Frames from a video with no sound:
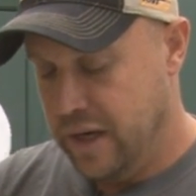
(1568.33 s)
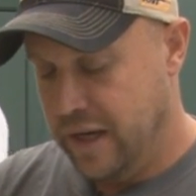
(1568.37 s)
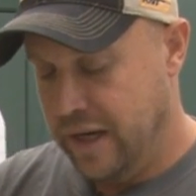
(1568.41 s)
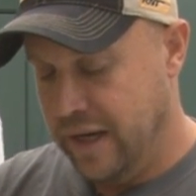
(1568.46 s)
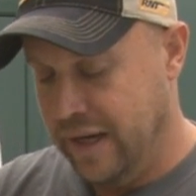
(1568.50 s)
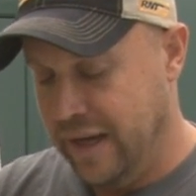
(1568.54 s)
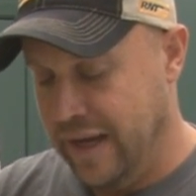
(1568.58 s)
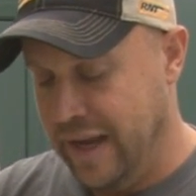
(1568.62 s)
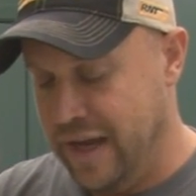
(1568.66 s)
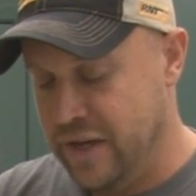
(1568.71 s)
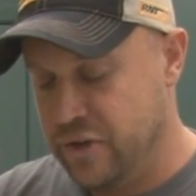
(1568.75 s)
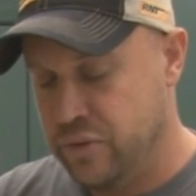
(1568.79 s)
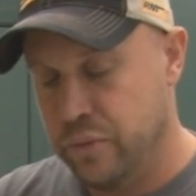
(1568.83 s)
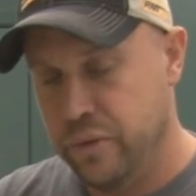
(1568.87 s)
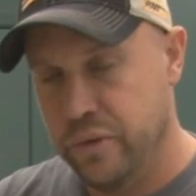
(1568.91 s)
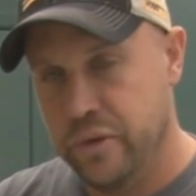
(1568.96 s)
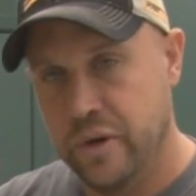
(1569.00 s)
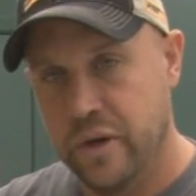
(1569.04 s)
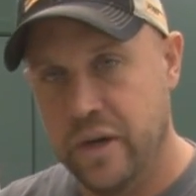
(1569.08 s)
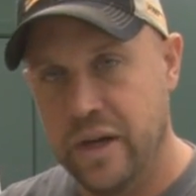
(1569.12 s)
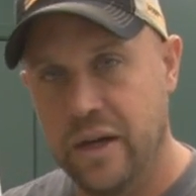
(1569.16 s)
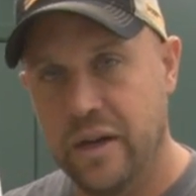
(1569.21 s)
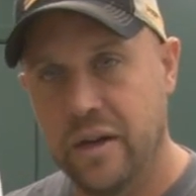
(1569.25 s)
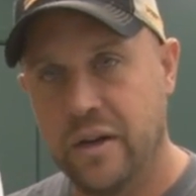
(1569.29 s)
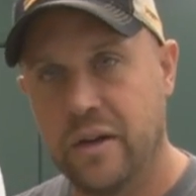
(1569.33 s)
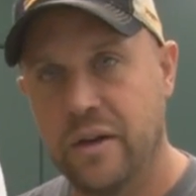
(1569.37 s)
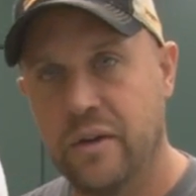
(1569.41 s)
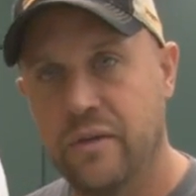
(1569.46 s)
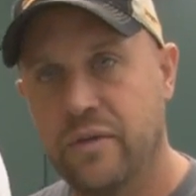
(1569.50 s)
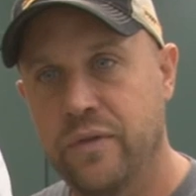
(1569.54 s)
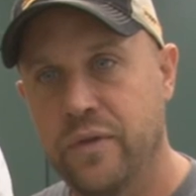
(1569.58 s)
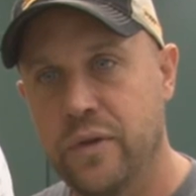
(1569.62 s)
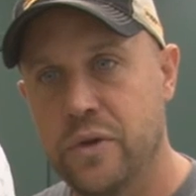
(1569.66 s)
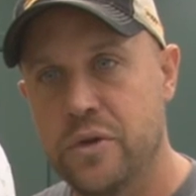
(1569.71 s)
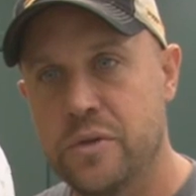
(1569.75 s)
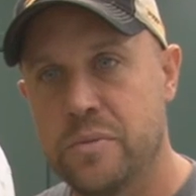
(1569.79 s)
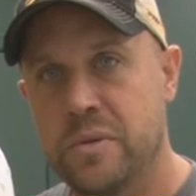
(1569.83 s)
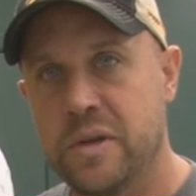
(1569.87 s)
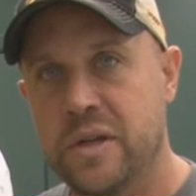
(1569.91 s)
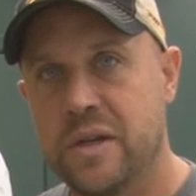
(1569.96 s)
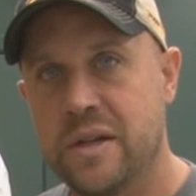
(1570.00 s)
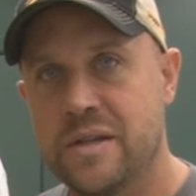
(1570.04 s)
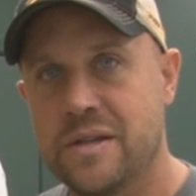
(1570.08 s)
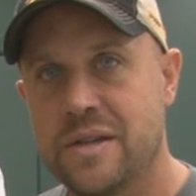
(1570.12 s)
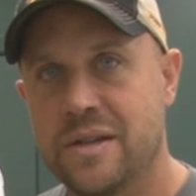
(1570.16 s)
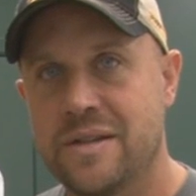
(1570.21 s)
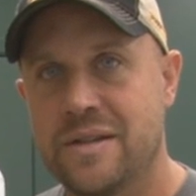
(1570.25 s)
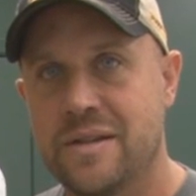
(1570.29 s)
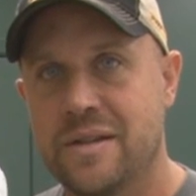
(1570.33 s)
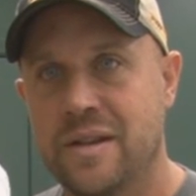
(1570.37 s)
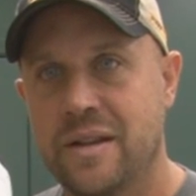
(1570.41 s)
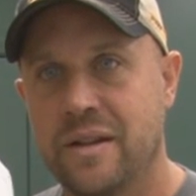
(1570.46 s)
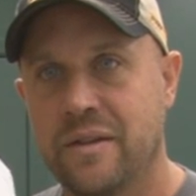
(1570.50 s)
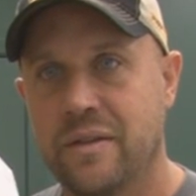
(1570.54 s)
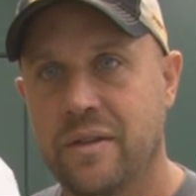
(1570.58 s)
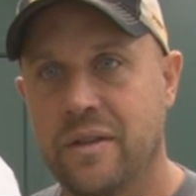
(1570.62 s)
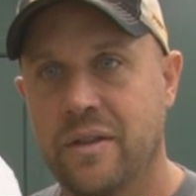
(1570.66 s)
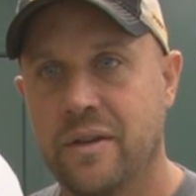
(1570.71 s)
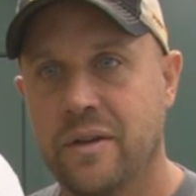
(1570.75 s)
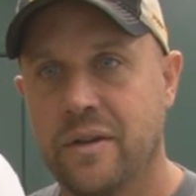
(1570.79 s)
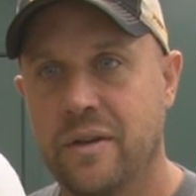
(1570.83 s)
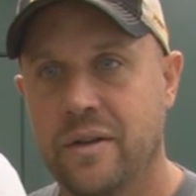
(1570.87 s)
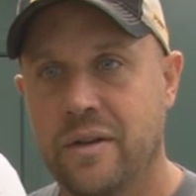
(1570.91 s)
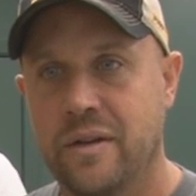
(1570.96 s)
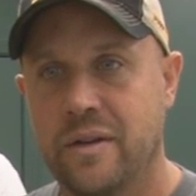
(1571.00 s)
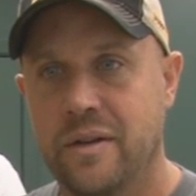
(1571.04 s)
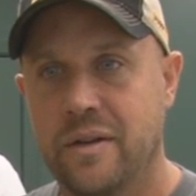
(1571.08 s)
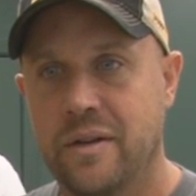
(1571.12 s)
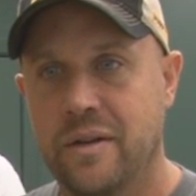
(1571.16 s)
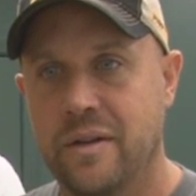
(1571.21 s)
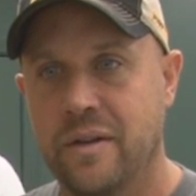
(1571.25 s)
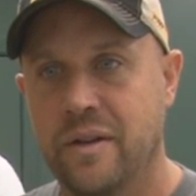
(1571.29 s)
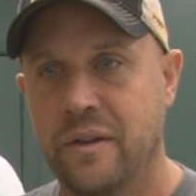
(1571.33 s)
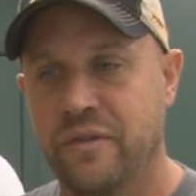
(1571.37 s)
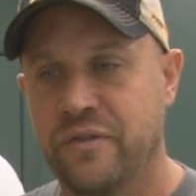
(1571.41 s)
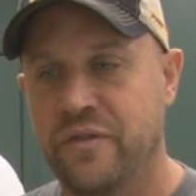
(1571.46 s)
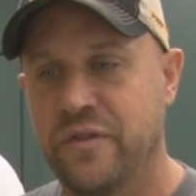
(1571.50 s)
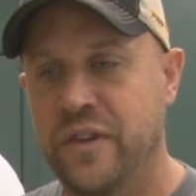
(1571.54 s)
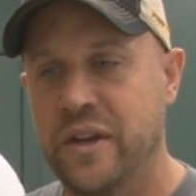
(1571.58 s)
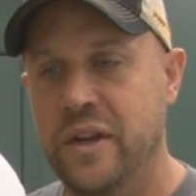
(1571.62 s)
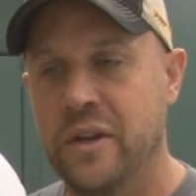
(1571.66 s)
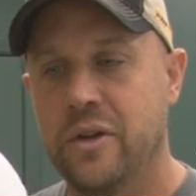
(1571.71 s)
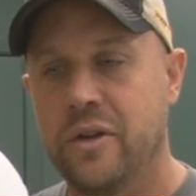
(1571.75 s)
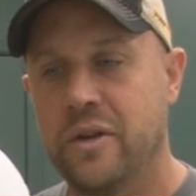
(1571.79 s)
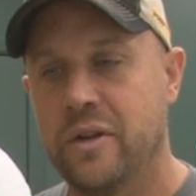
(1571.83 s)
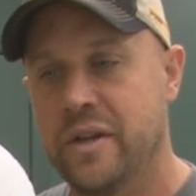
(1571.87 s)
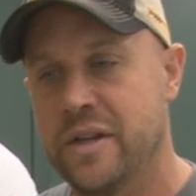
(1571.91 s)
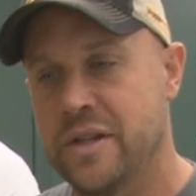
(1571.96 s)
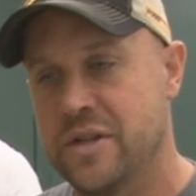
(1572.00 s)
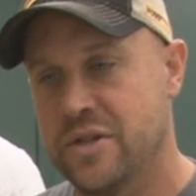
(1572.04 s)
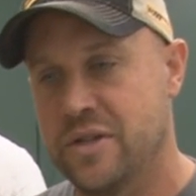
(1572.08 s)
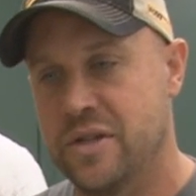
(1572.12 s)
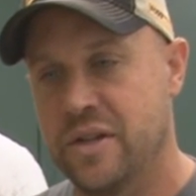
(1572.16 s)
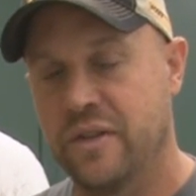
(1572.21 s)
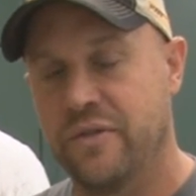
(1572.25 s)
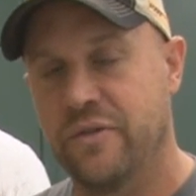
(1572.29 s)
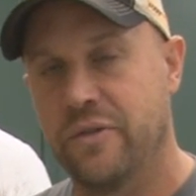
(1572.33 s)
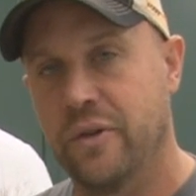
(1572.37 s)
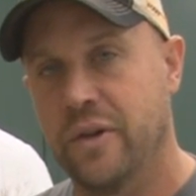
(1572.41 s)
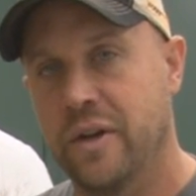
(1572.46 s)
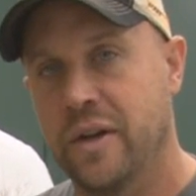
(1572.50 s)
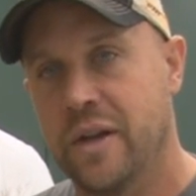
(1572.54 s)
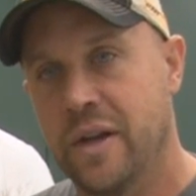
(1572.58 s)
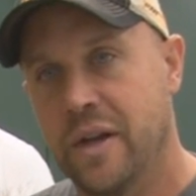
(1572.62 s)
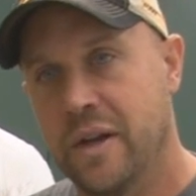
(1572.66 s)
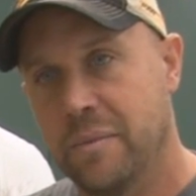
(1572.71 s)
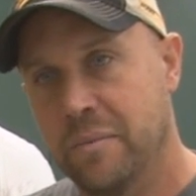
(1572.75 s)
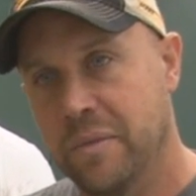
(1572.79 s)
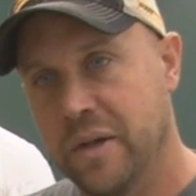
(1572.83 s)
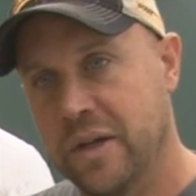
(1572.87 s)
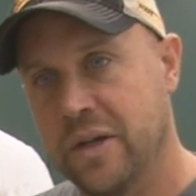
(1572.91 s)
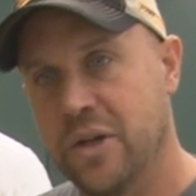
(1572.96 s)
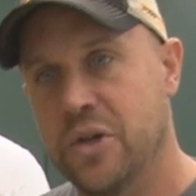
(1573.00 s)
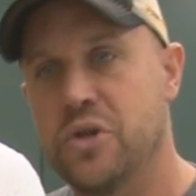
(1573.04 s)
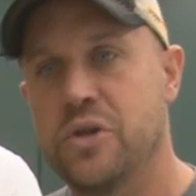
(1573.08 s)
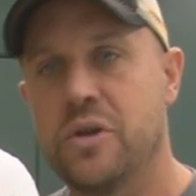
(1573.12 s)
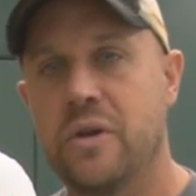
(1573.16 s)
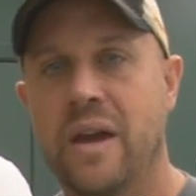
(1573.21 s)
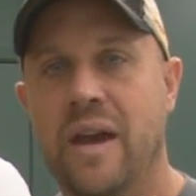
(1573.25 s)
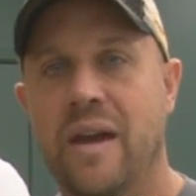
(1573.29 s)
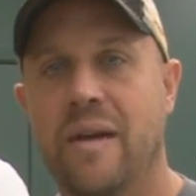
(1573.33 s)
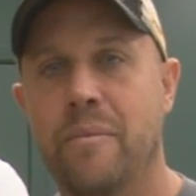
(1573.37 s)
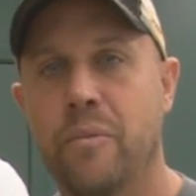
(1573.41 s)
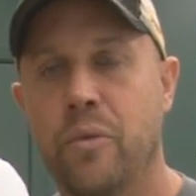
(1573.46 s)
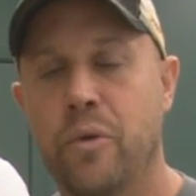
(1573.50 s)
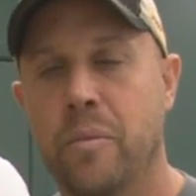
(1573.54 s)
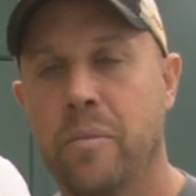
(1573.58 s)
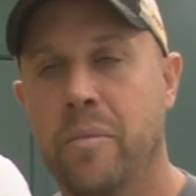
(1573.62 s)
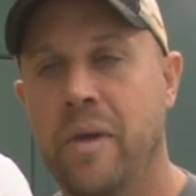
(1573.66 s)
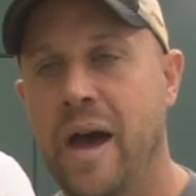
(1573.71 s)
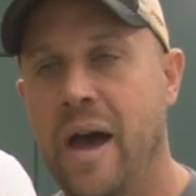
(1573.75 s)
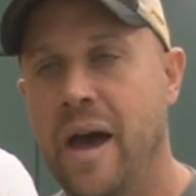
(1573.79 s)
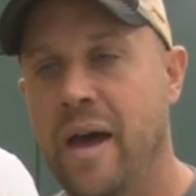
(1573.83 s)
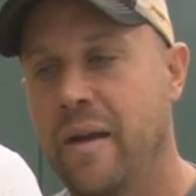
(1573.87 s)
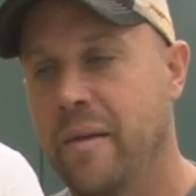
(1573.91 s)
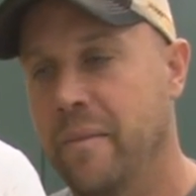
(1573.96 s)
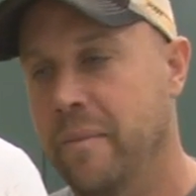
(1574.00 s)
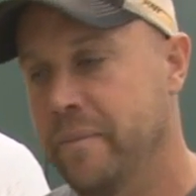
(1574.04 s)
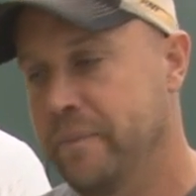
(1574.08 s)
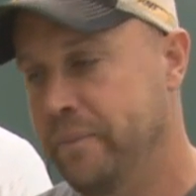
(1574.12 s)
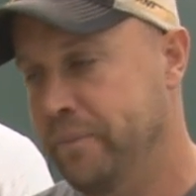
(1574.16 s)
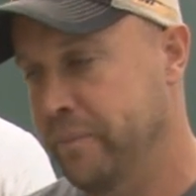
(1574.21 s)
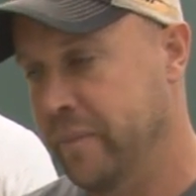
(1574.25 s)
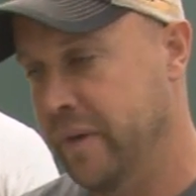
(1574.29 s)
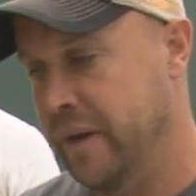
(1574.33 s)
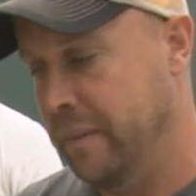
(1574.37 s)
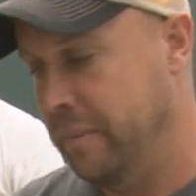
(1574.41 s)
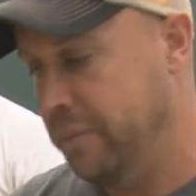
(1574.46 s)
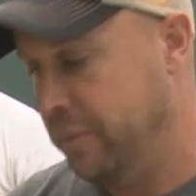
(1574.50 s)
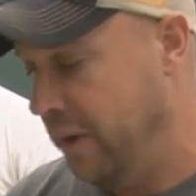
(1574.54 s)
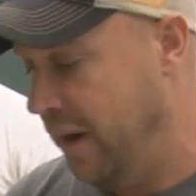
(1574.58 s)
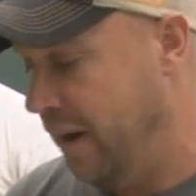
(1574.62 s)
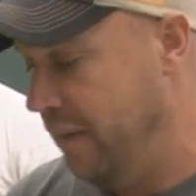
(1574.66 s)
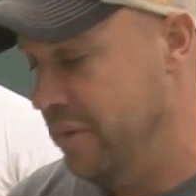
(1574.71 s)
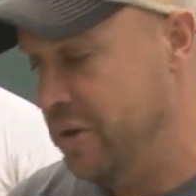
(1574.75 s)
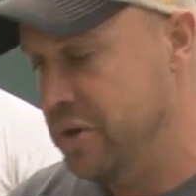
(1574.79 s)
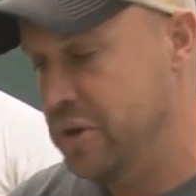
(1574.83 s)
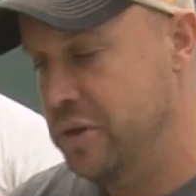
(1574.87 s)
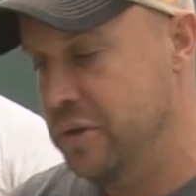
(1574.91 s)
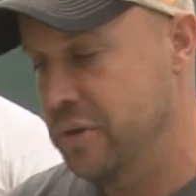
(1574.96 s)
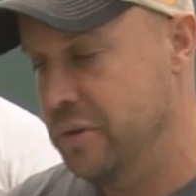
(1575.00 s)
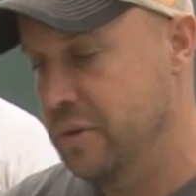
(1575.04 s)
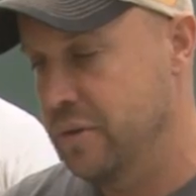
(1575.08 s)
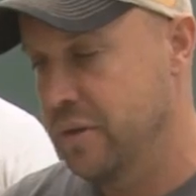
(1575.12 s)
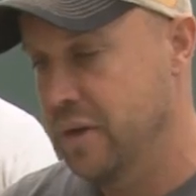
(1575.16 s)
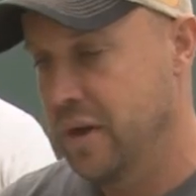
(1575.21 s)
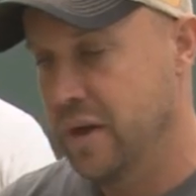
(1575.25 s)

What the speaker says: And that's where they're getting confused, because it's the feel is different because you have more bottom. But I promise you,